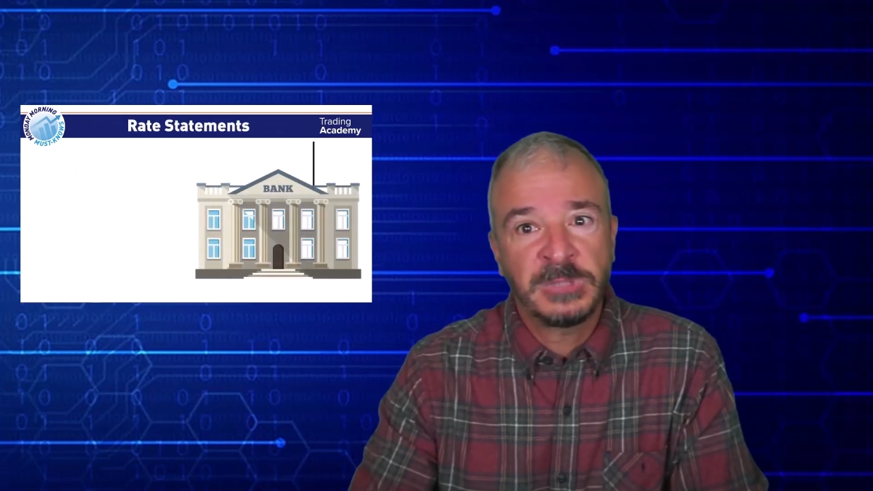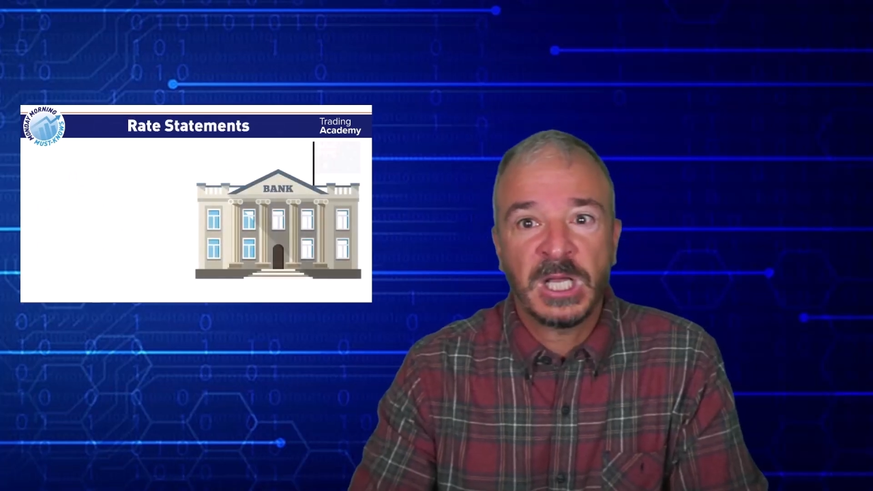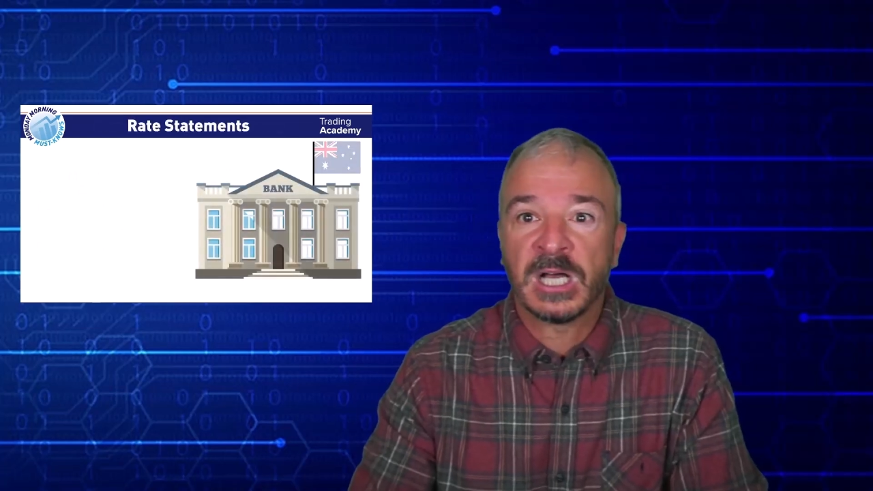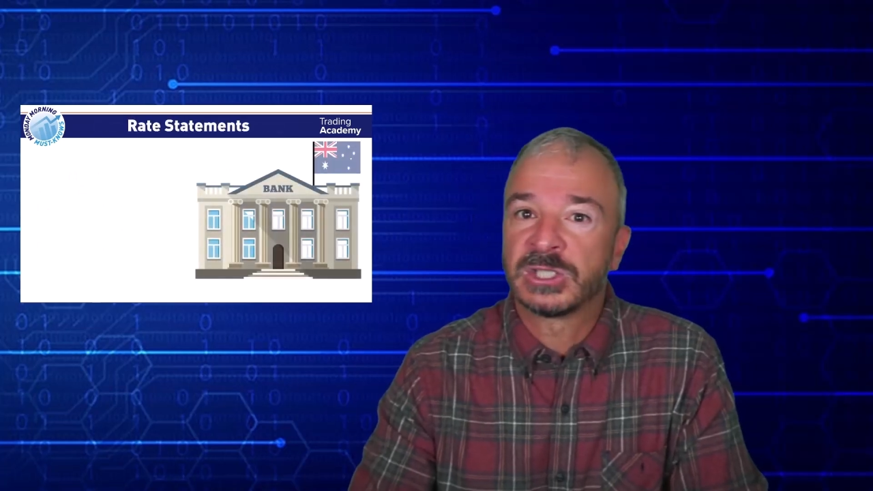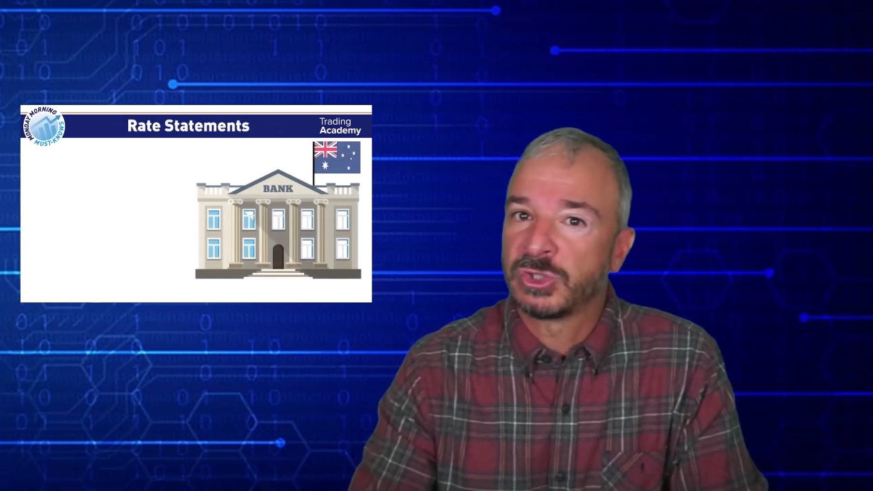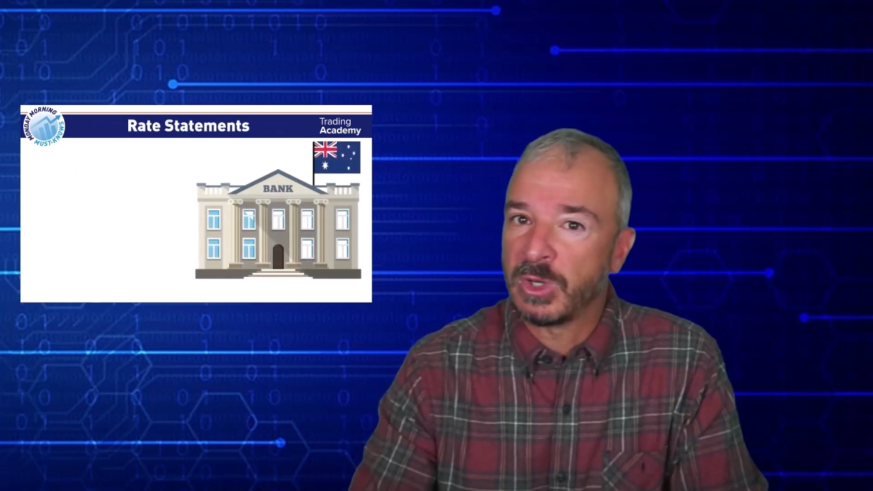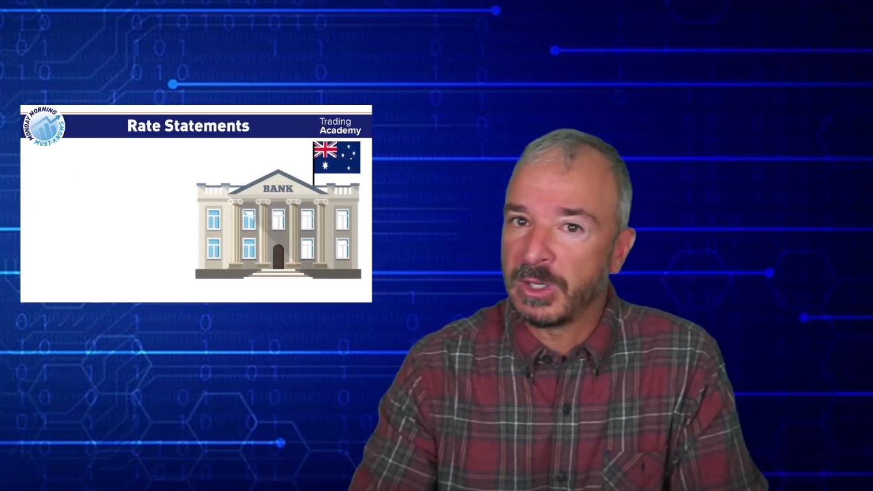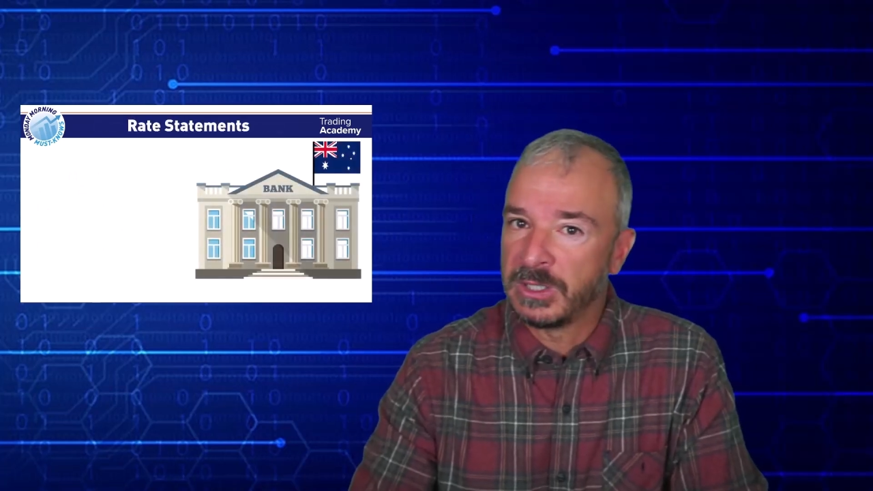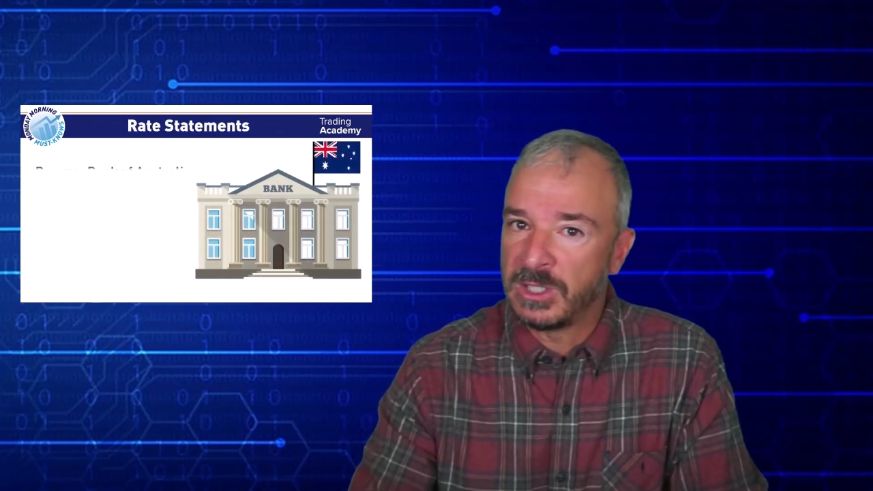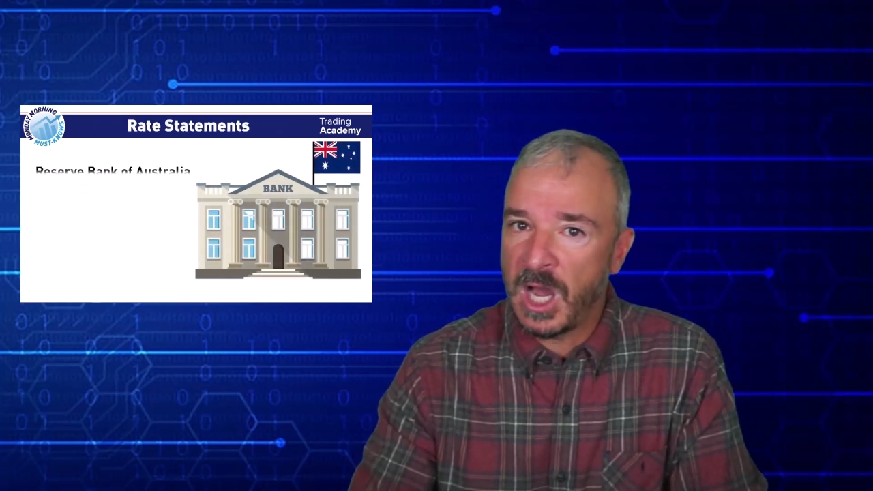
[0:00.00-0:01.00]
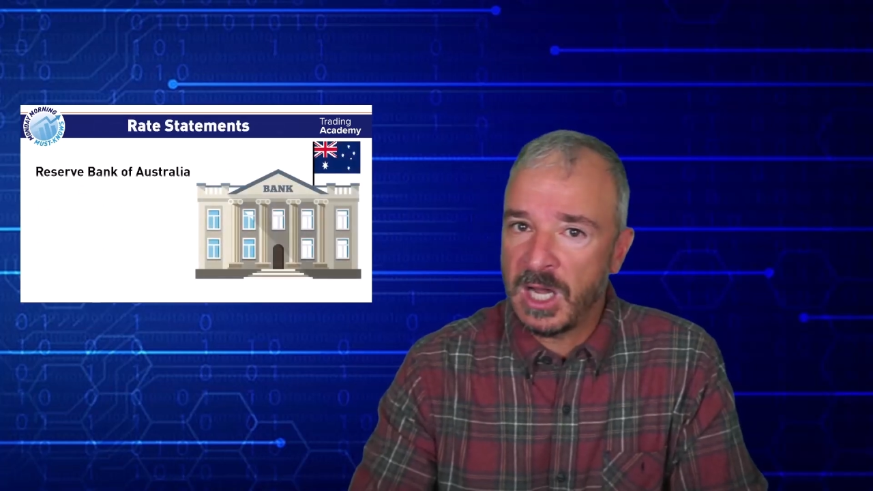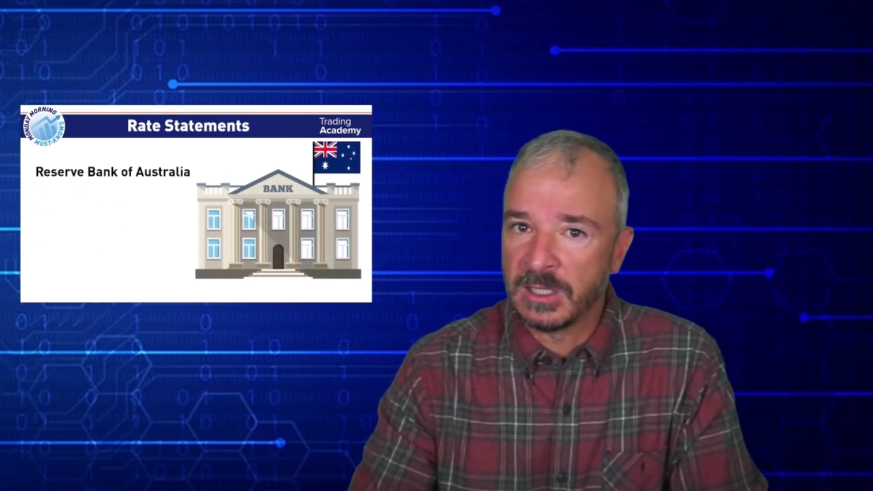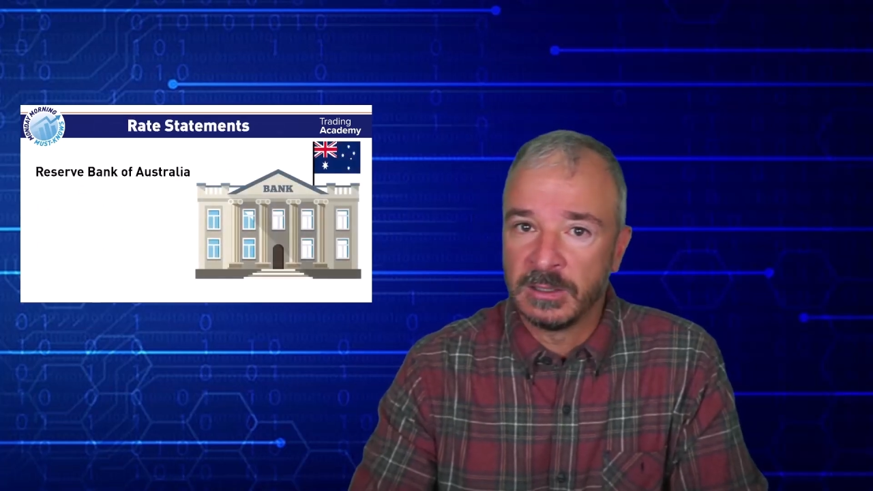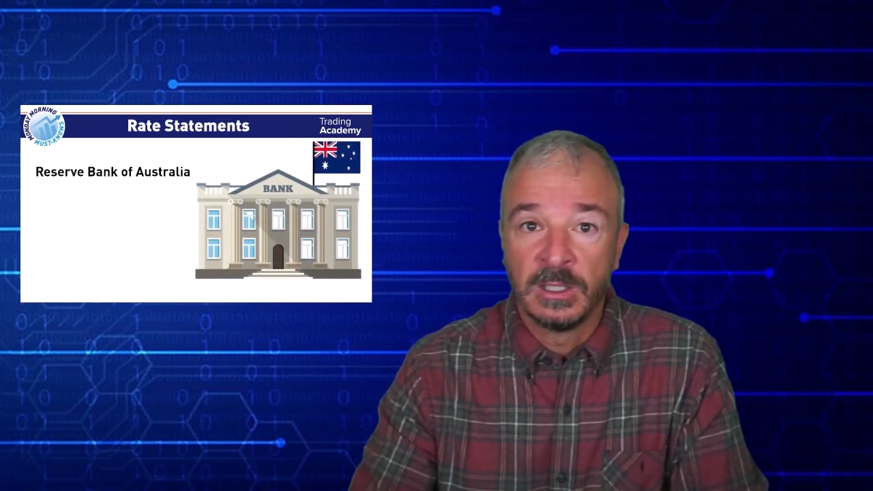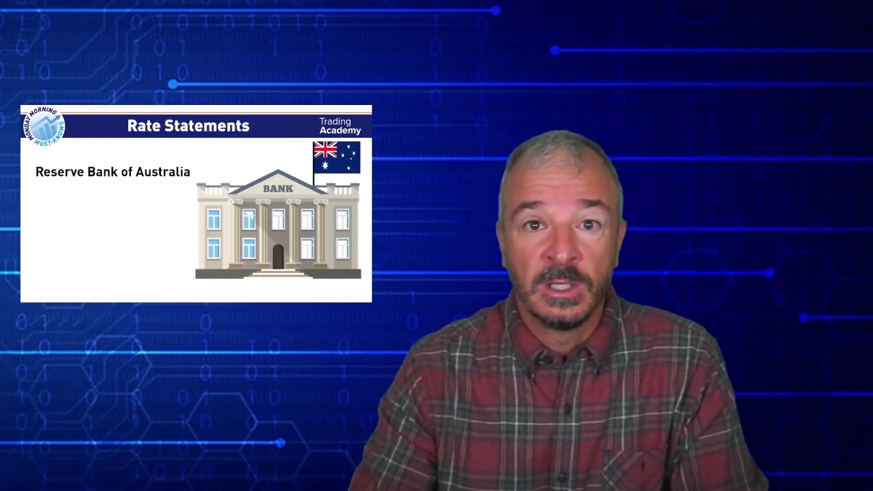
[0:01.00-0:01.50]
the Australian
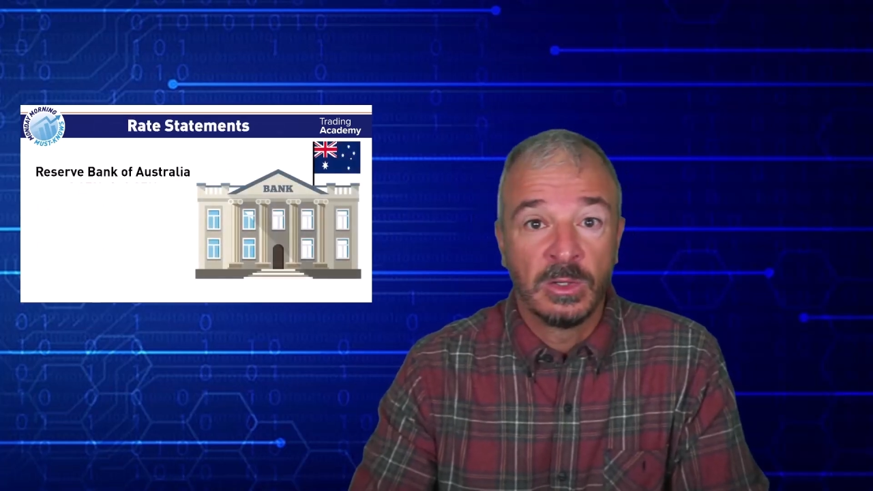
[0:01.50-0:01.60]
dollar.